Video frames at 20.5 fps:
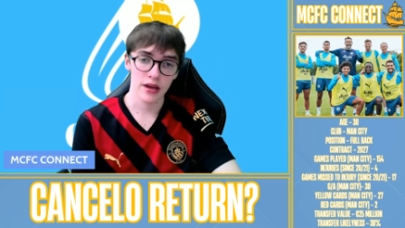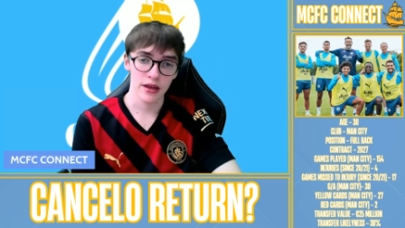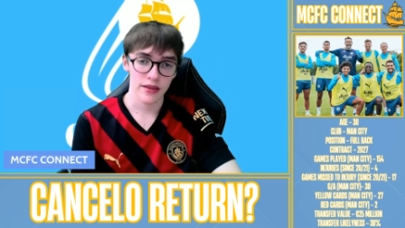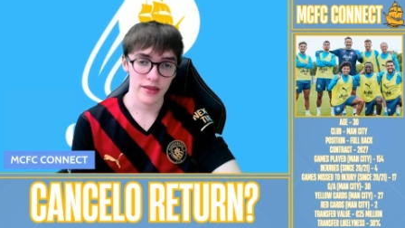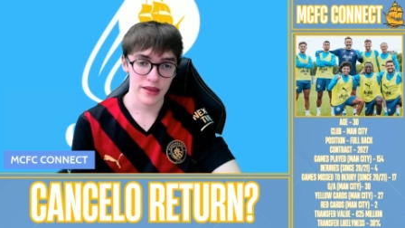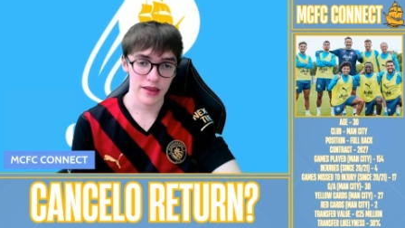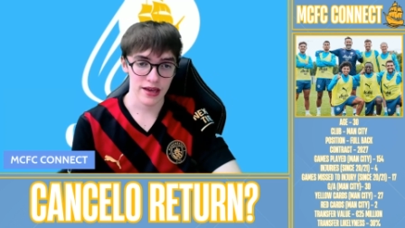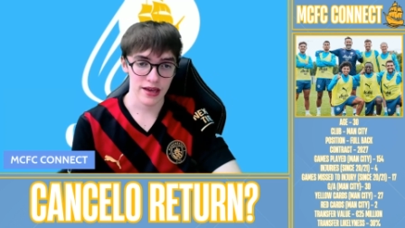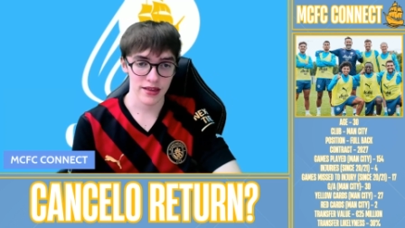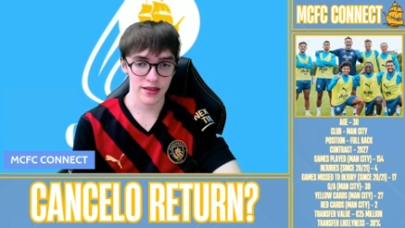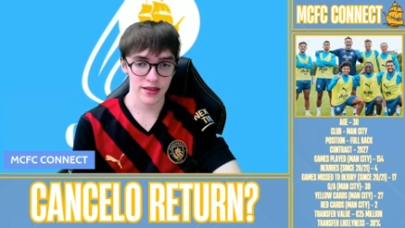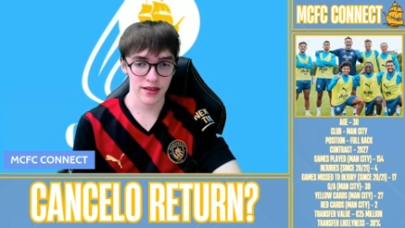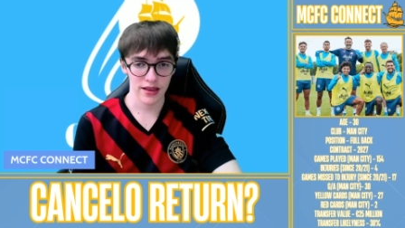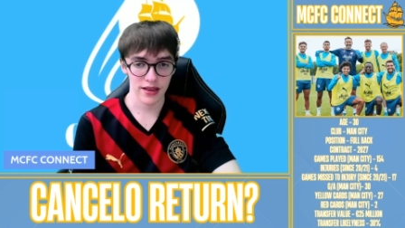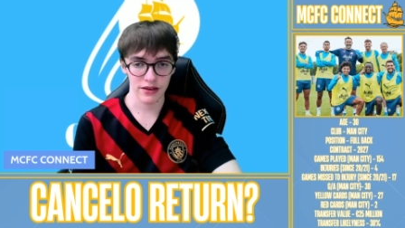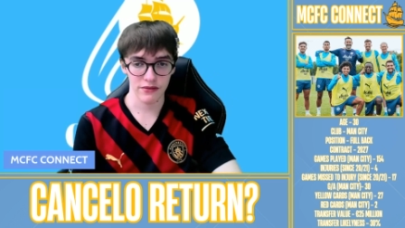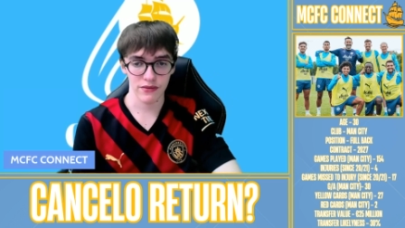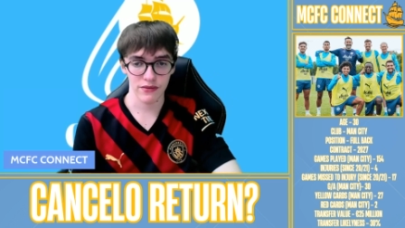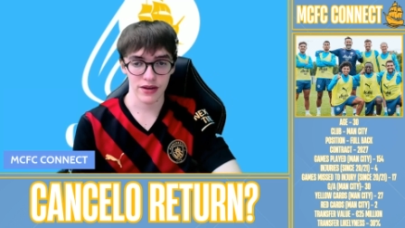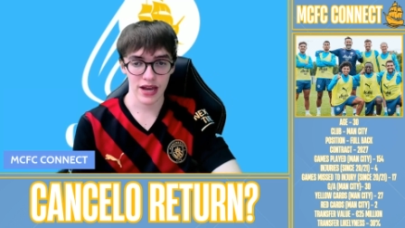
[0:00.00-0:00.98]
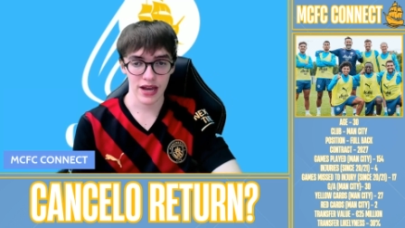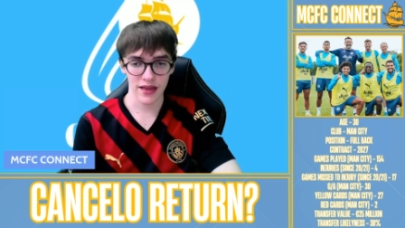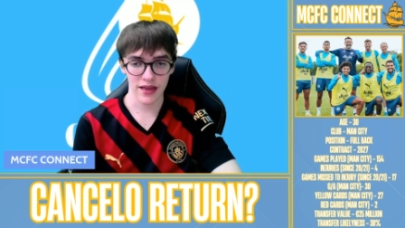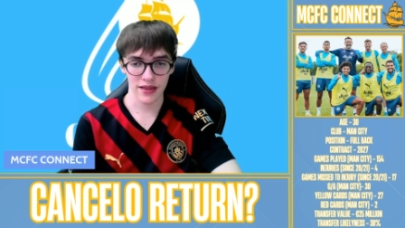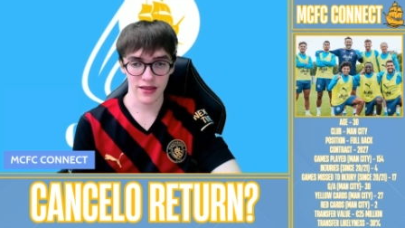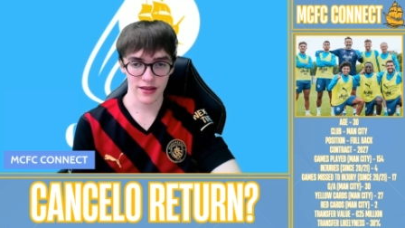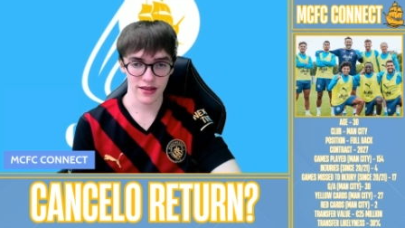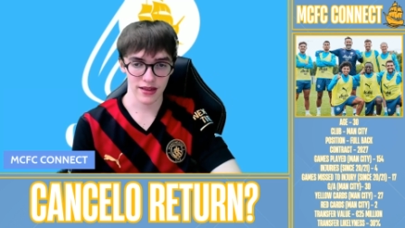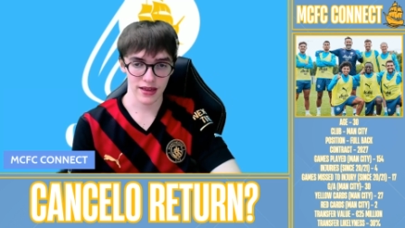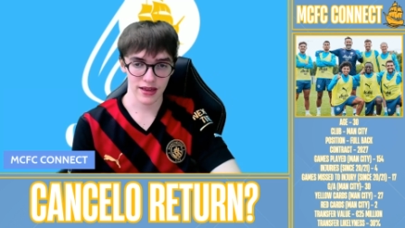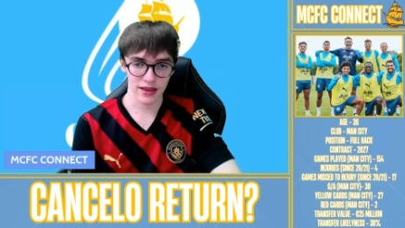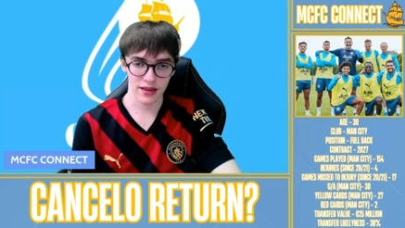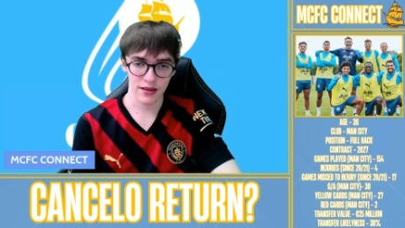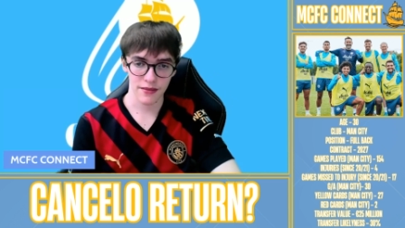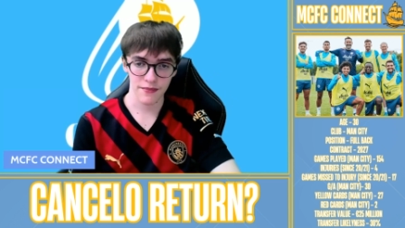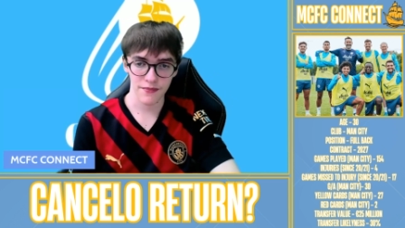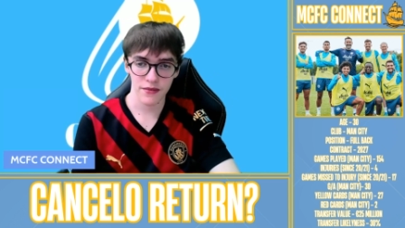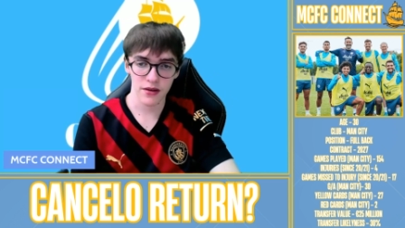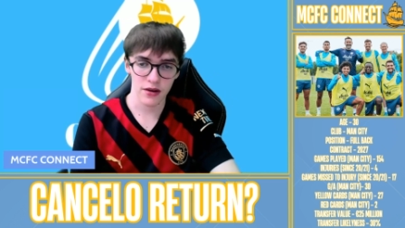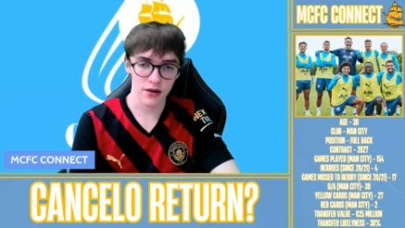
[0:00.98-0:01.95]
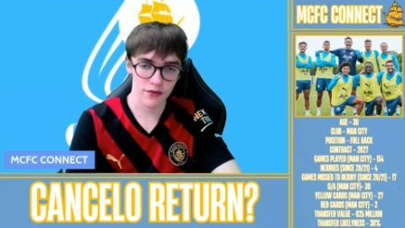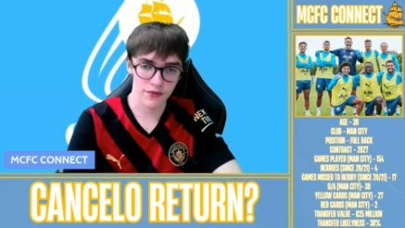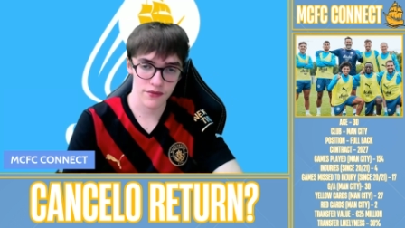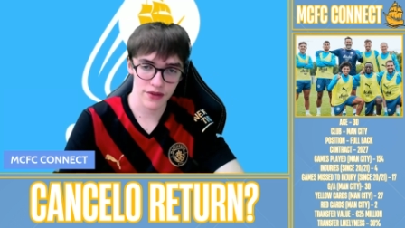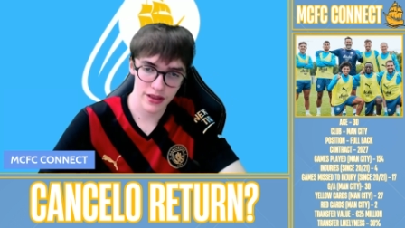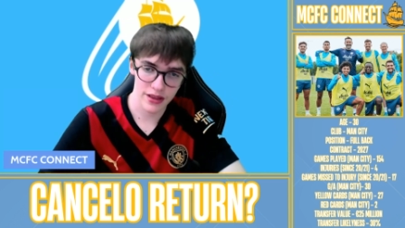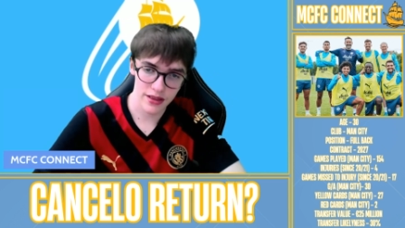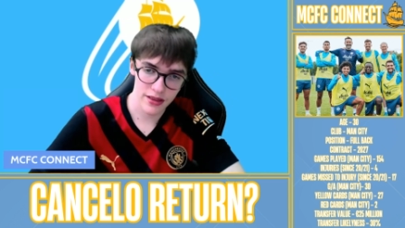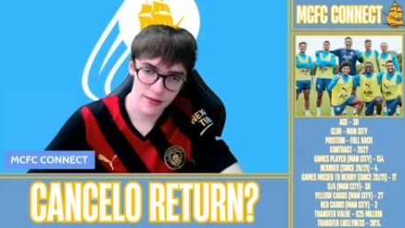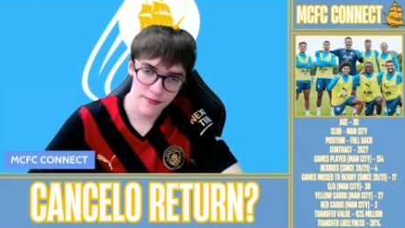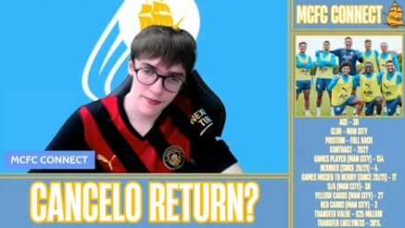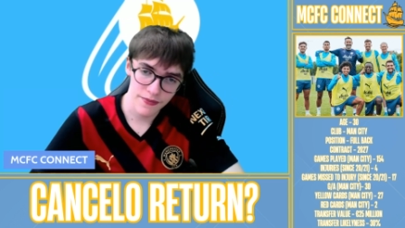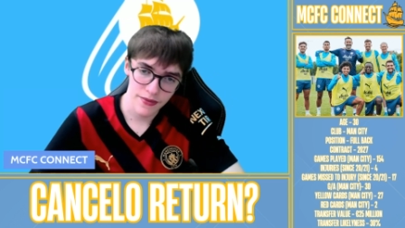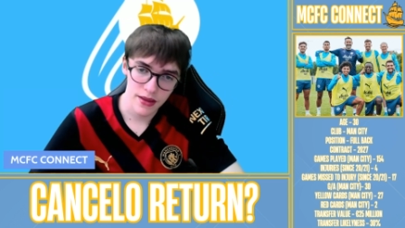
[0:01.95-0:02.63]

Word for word: That is the reality of it.